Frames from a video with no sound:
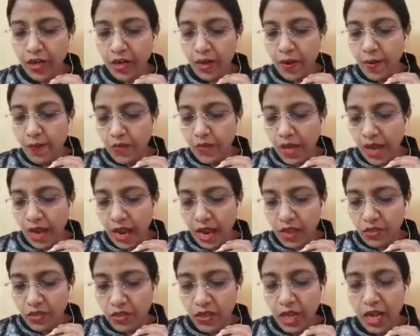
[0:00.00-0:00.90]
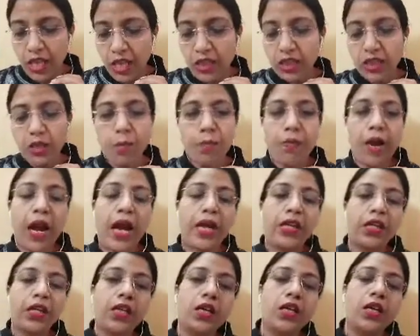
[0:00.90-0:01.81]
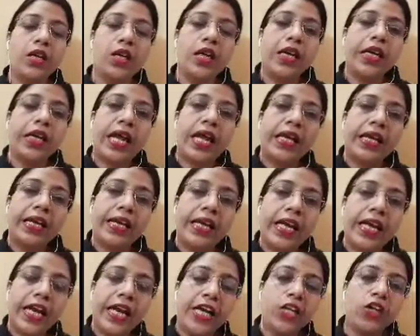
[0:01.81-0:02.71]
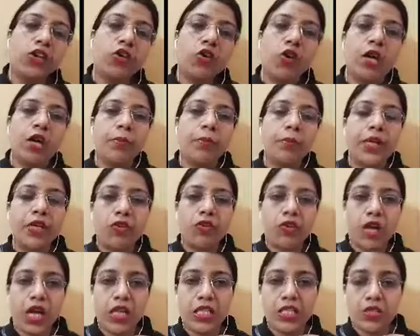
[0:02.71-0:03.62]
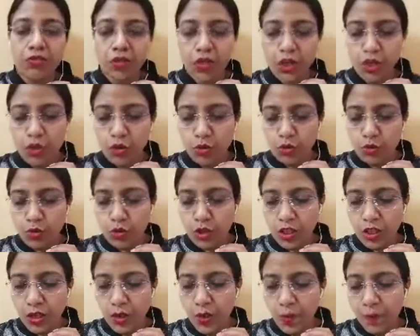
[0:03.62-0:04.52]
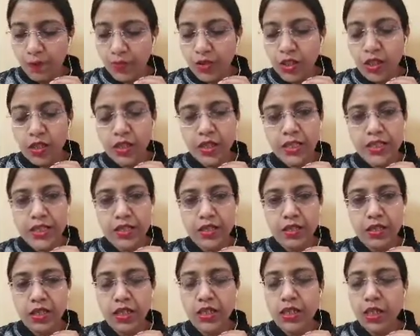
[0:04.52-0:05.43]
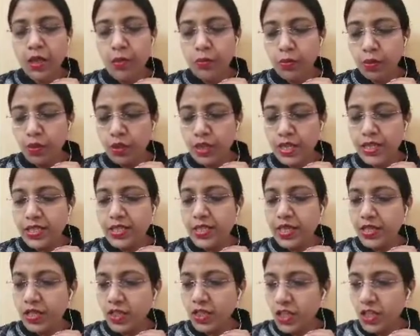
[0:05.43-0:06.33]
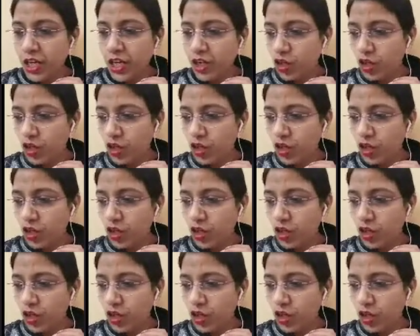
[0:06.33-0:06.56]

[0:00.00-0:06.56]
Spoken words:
and then the matter can later on be transferred to the concerned police station.